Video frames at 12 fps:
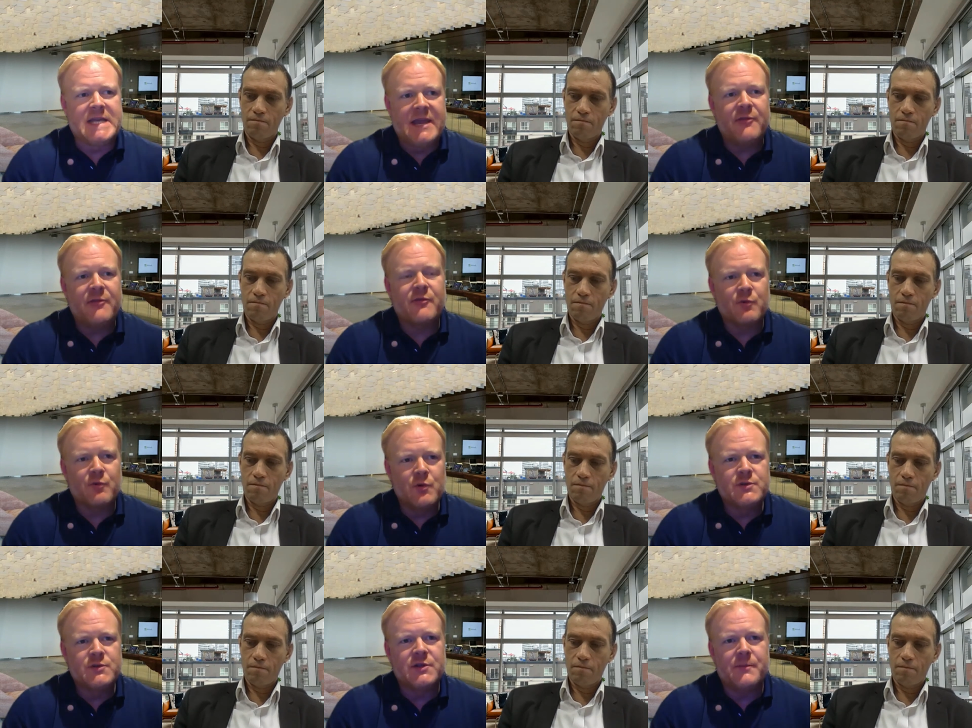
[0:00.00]
Speaker 1: to get
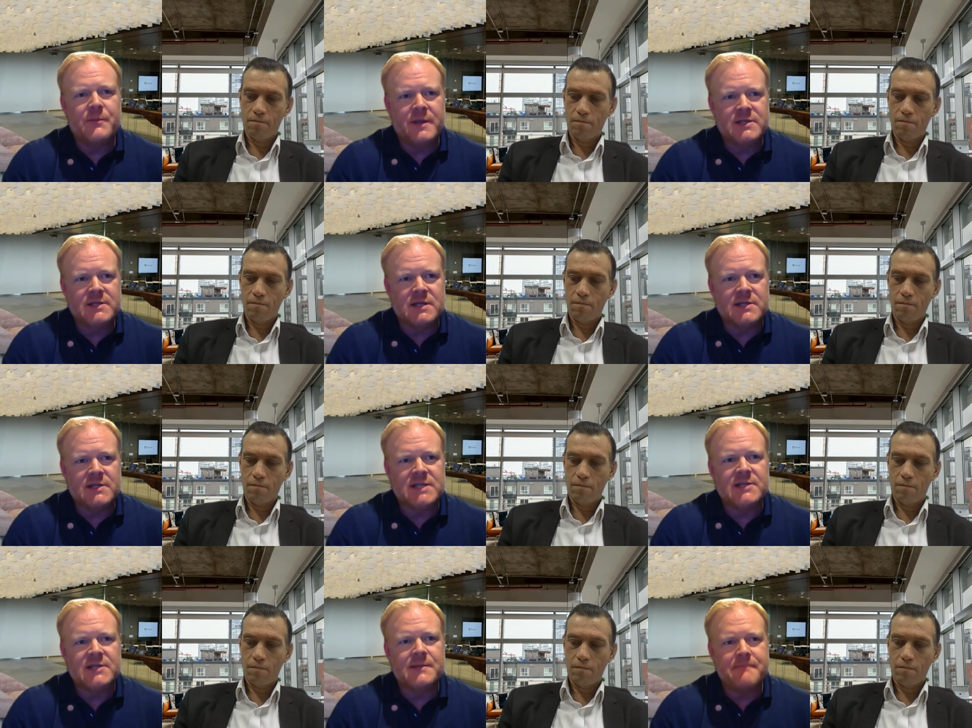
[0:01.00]
through to the
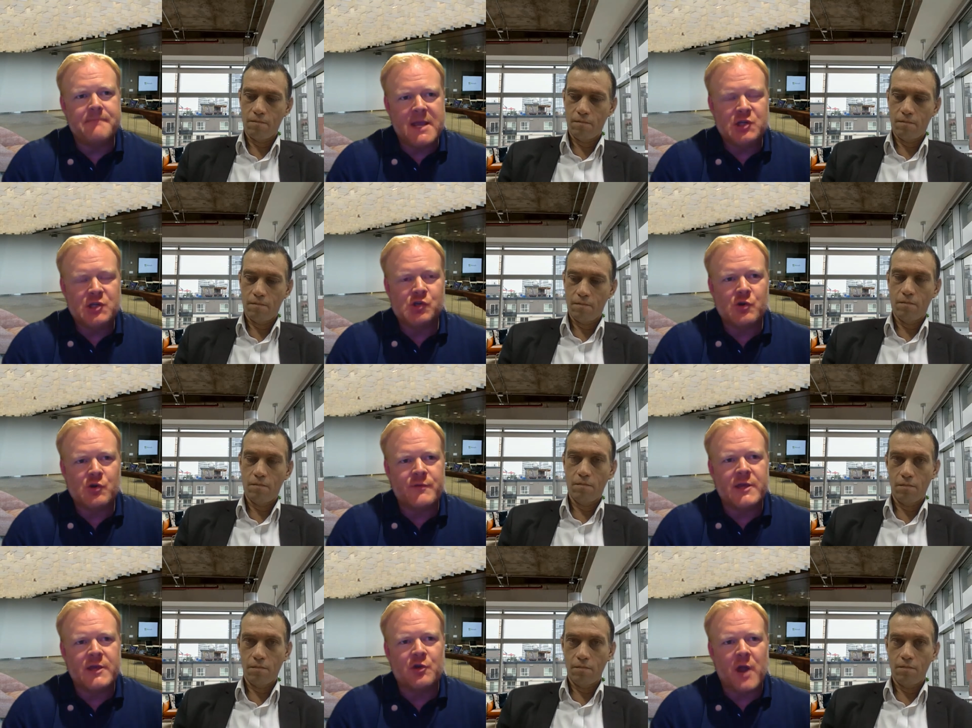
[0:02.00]
business and to make
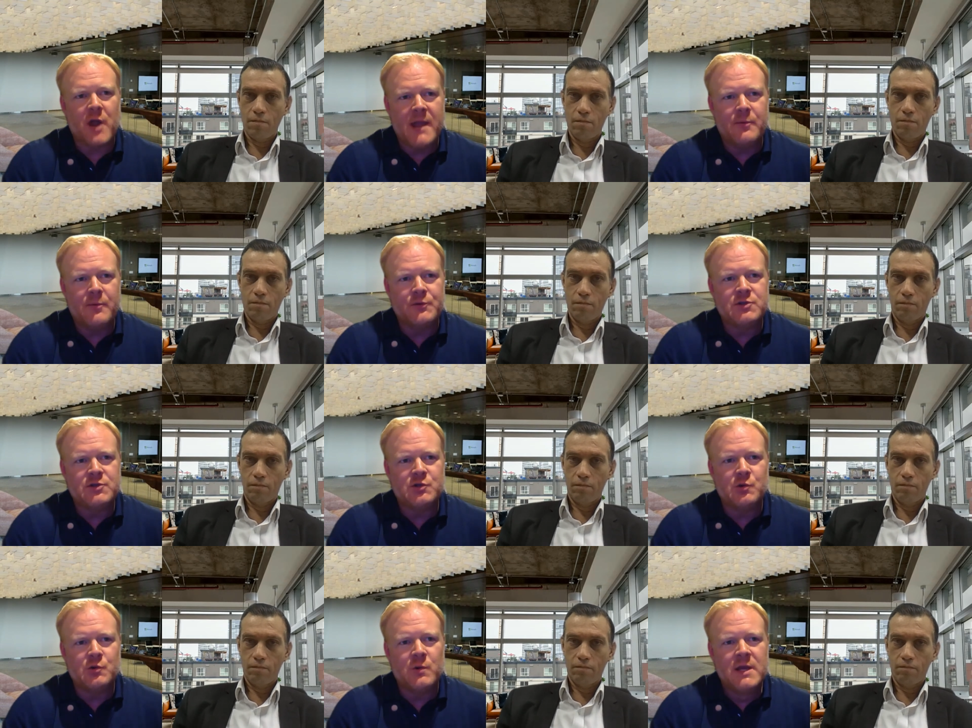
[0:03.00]
sure that you're able
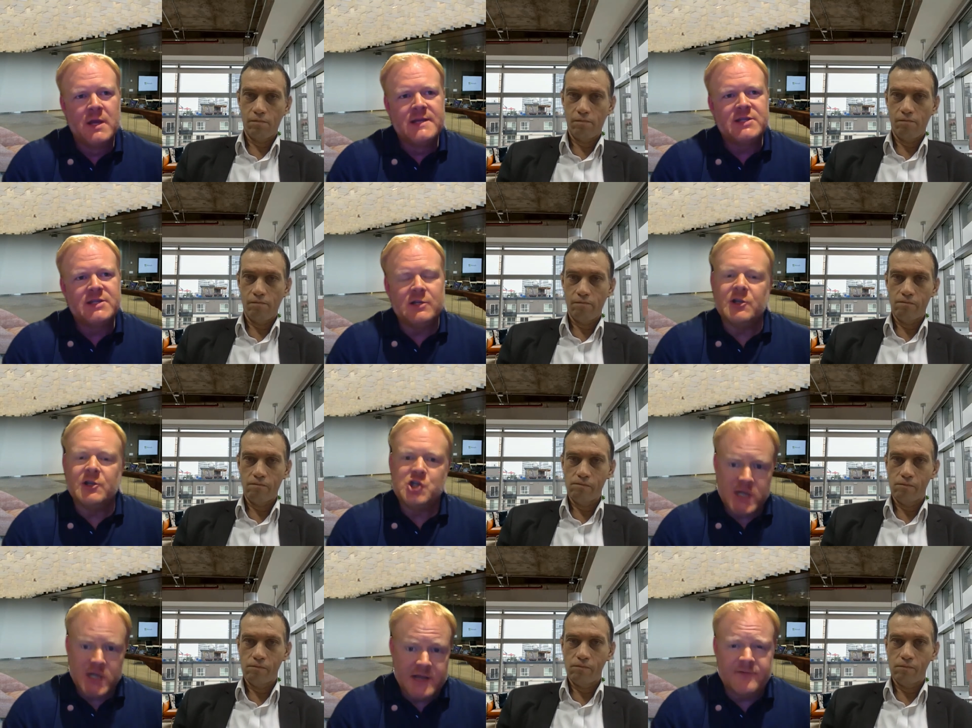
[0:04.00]
to
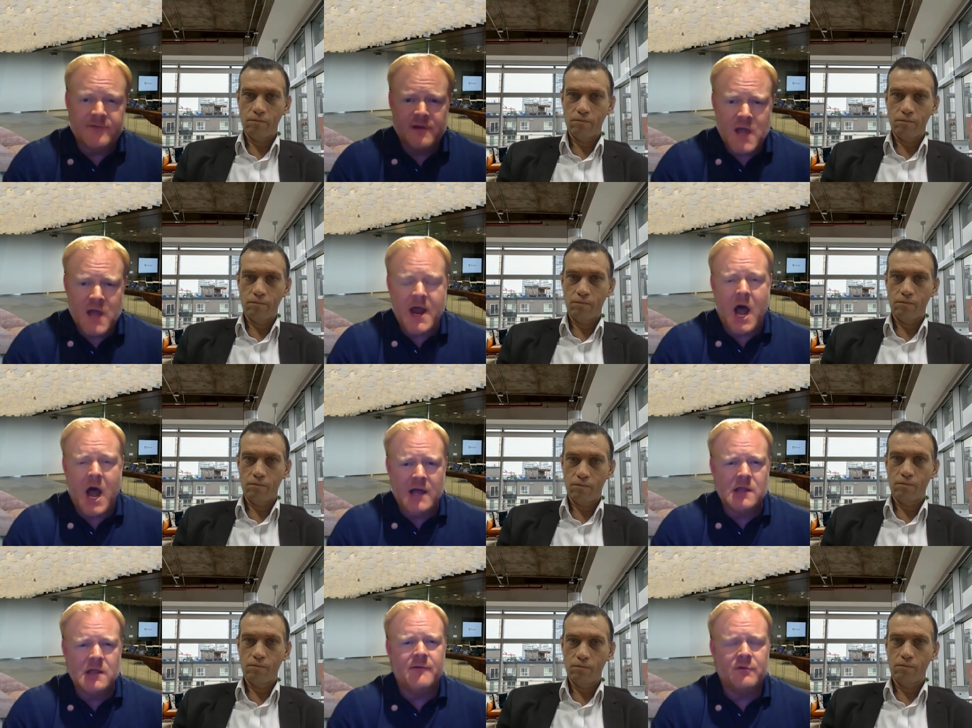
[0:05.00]
still achieve at a
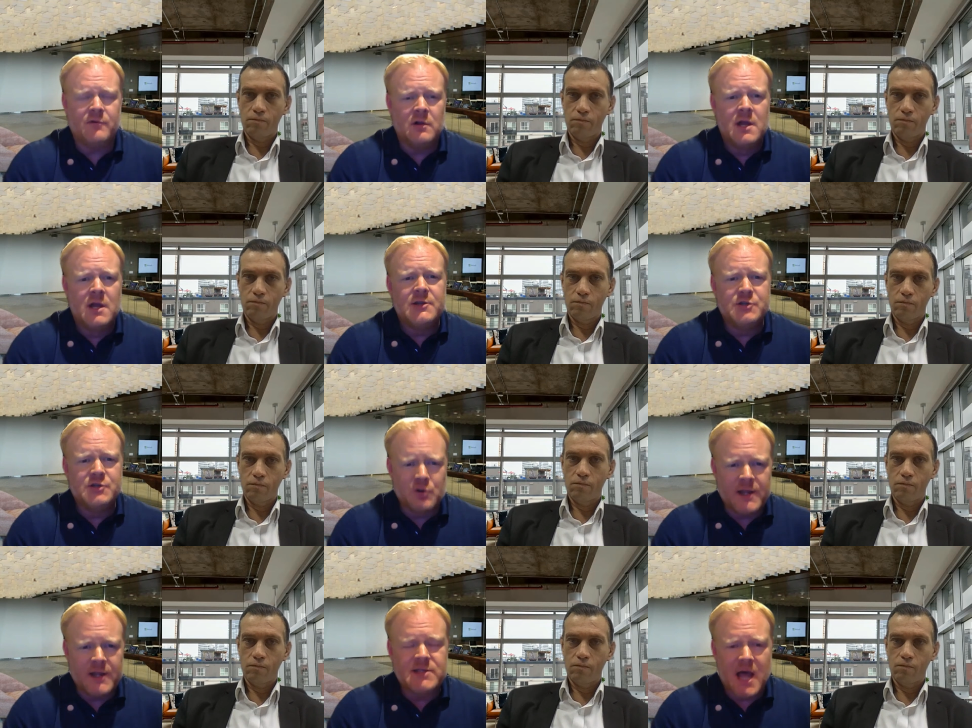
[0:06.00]
high level
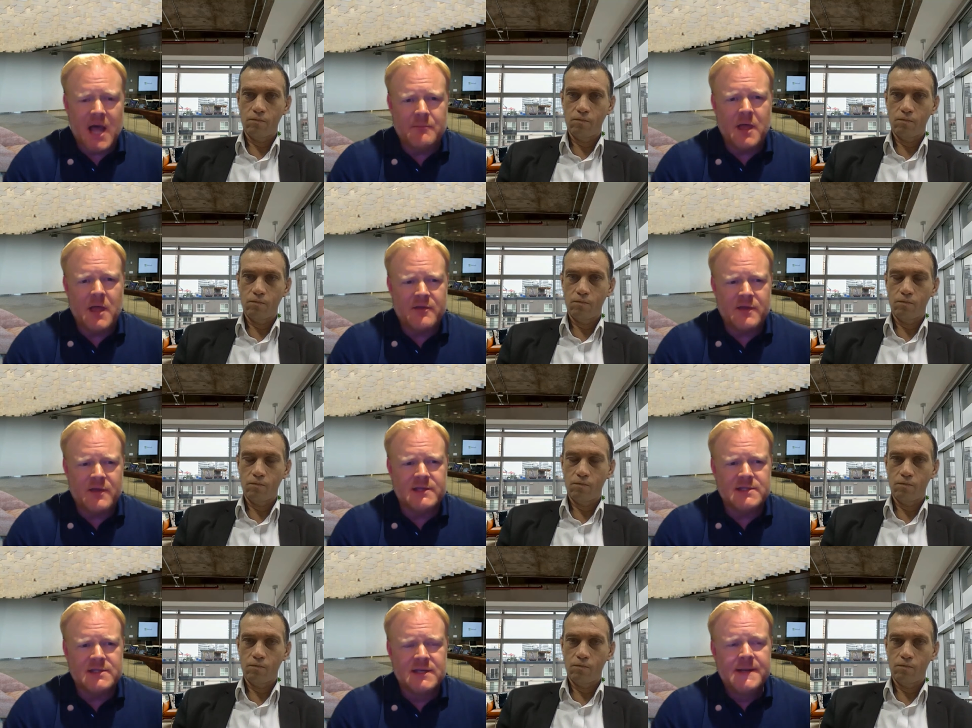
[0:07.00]
during a time
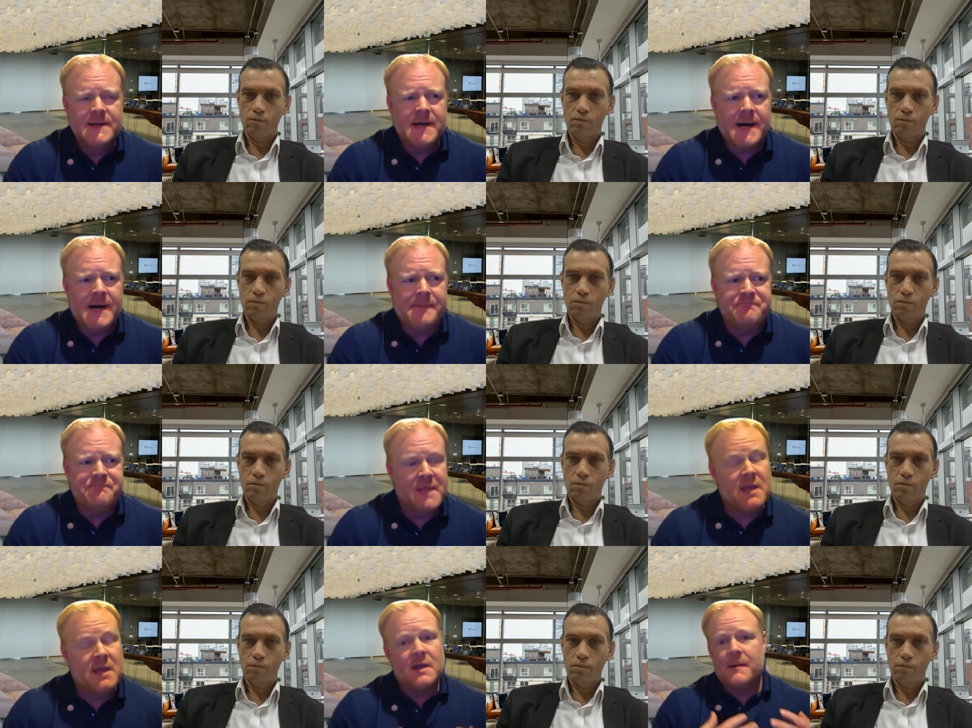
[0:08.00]
like this,
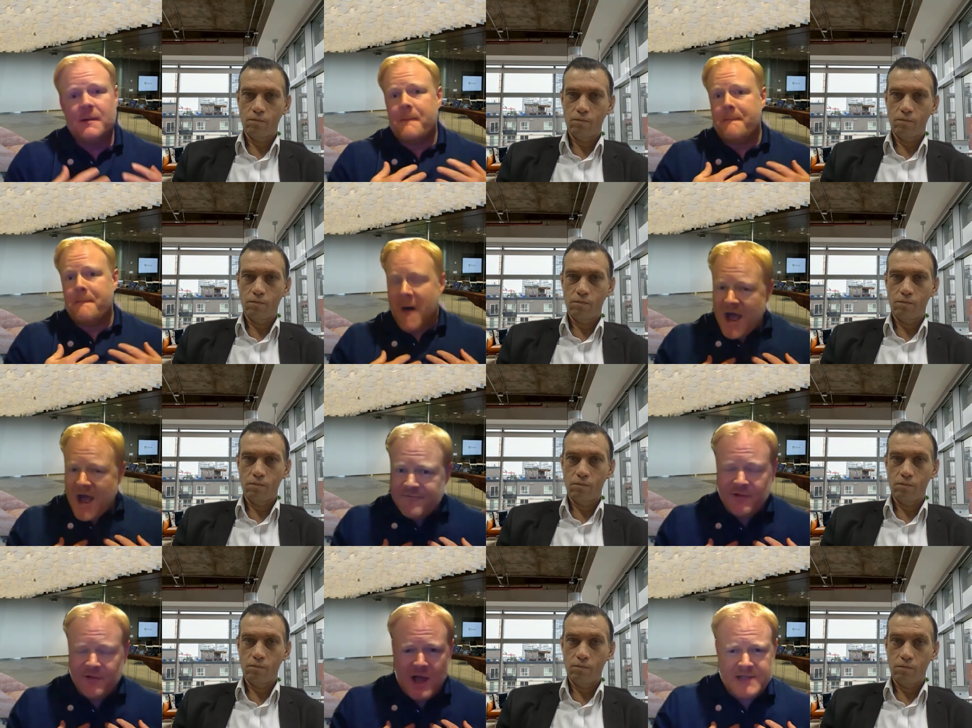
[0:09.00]
um,
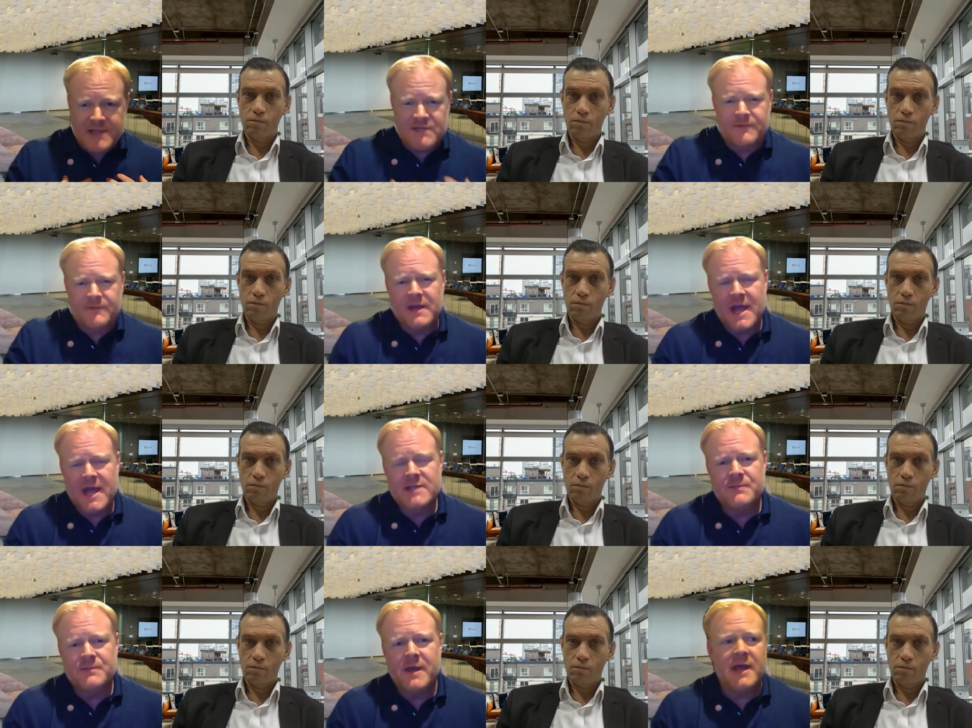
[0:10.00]
my philosophy
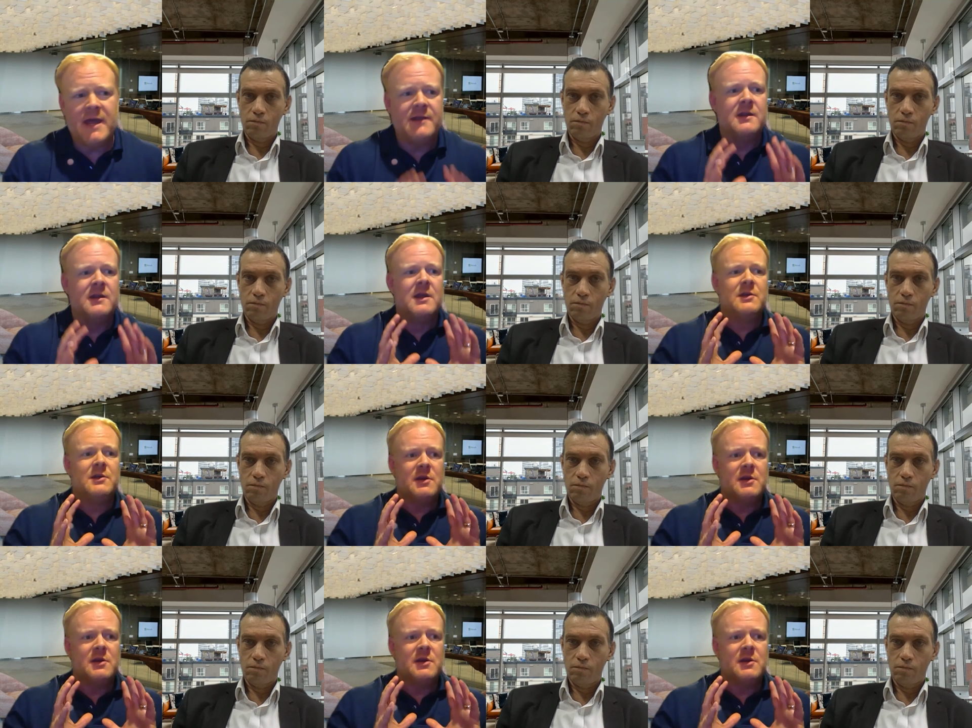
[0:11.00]
has been